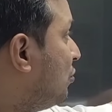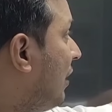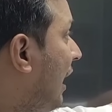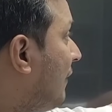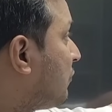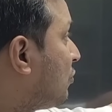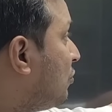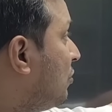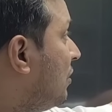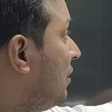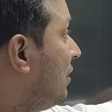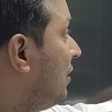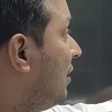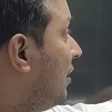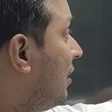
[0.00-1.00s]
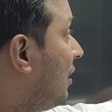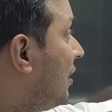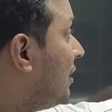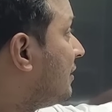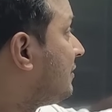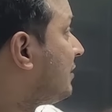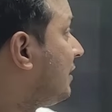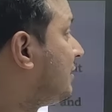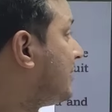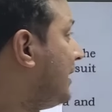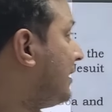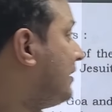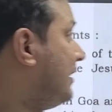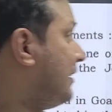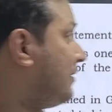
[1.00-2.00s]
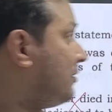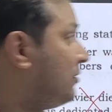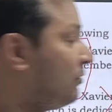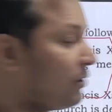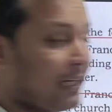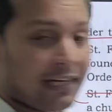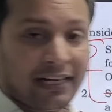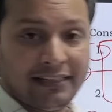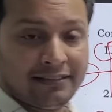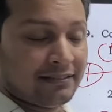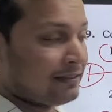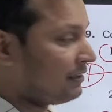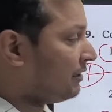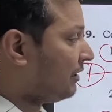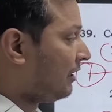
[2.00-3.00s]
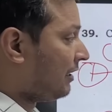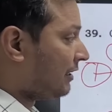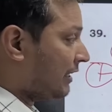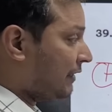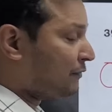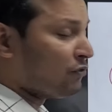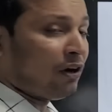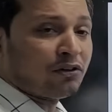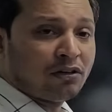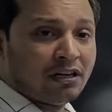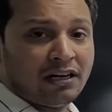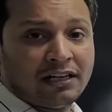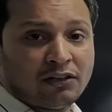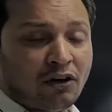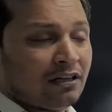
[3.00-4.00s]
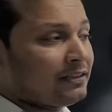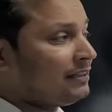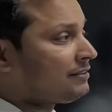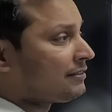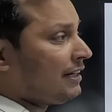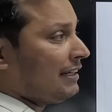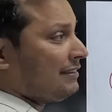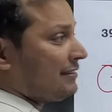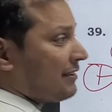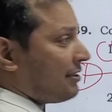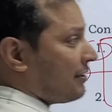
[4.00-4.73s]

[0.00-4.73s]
have to learn such techniques. Okay, guys? If you want to learn all this, guys, this